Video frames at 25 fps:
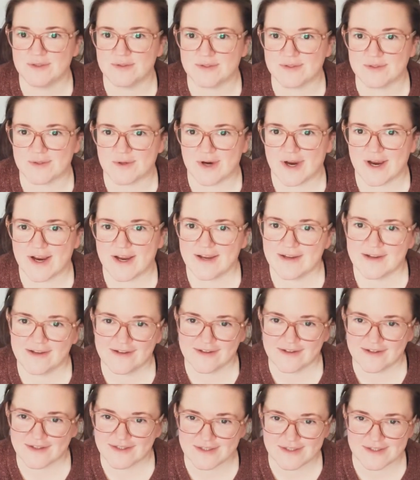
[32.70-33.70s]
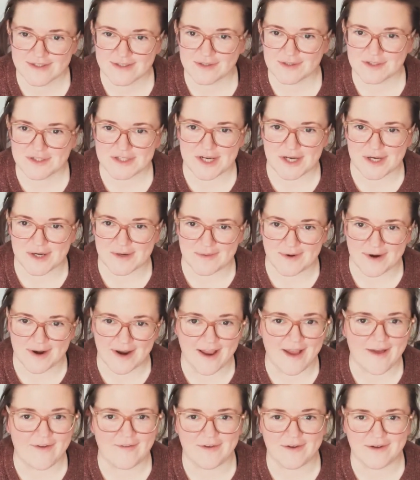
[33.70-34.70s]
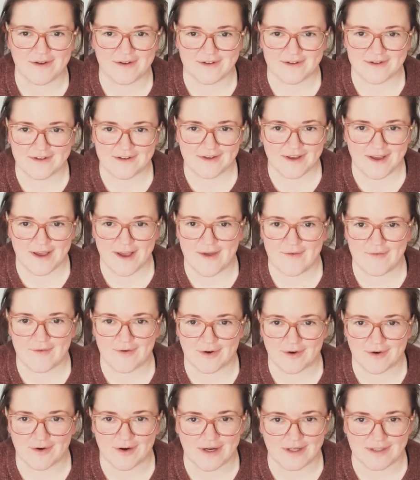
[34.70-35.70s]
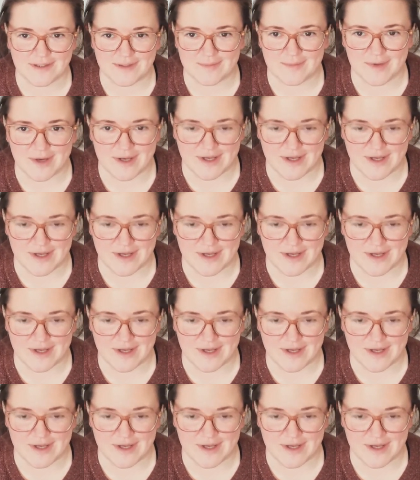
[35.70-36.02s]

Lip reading: sorry. It's still January. I haven't corrected